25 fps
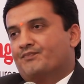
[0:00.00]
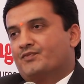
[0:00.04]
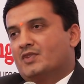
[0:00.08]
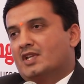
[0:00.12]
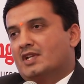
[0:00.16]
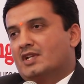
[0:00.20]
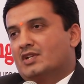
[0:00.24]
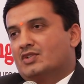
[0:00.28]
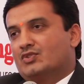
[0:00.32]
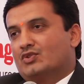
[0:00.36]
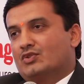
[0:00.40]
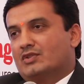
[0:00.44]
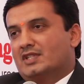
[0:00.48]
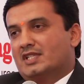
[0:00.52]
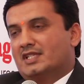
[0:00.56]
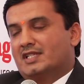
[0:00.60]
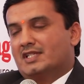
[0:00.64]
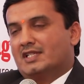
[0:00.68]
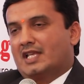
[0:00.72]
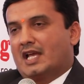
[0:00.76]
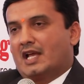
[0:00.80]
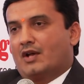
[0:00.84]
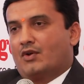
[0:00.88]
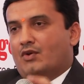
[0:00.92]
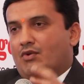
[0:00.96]
So this is
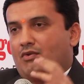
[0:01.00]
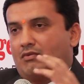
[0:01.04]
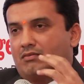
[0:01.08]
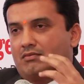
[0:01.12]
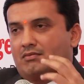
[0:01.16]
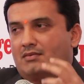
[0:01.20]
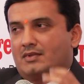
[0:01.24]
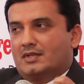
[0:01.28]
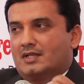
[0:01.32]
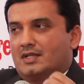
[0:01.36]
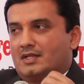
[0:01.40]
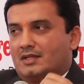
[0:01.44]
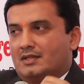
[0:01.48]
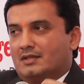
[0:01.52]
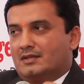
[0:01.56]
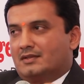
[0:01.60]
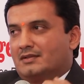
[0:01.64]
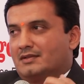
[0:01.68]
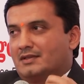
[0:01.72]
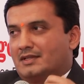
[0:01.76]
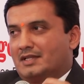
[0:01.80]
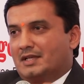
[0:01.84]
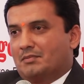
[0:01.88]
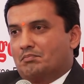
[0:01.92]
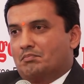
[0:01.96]
how uh, the,